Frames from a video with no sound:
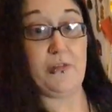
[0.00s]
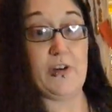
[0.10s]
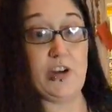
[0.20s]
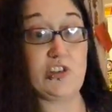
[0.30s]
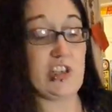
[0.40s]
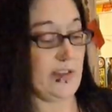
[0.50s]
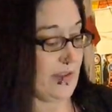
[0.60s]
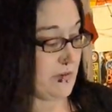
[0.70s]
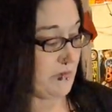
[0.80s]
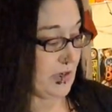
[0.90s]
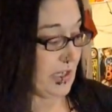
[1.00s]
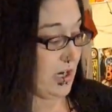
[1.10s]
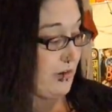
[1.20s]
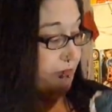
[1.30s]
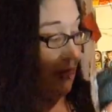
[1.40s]
fudge? And then they're running
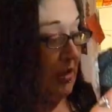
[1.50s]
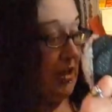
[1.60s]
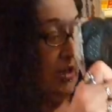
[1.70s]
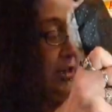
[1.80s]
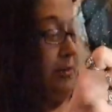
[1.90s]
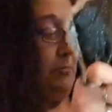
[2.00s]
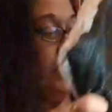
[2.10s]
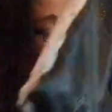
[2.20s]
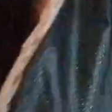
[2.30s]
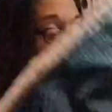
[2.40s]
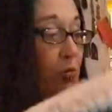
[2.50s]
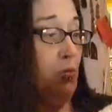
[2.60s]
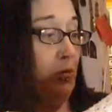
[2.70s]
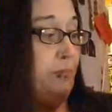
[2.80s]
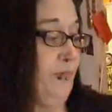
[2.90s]
off. Oh,